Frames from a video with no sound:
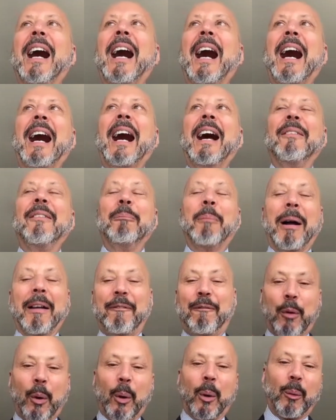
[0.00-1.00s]
my
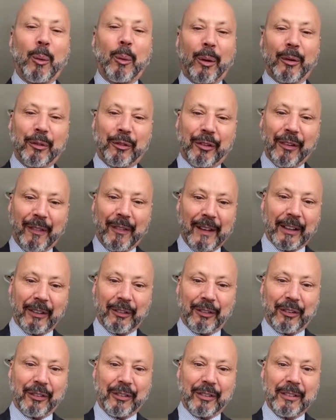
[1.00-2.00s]
four words are
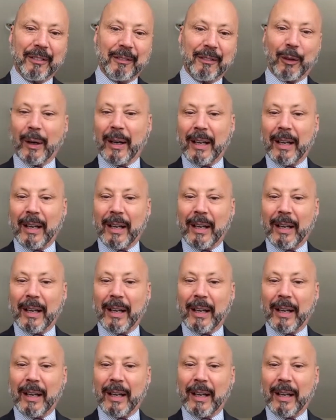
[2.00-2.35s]
this for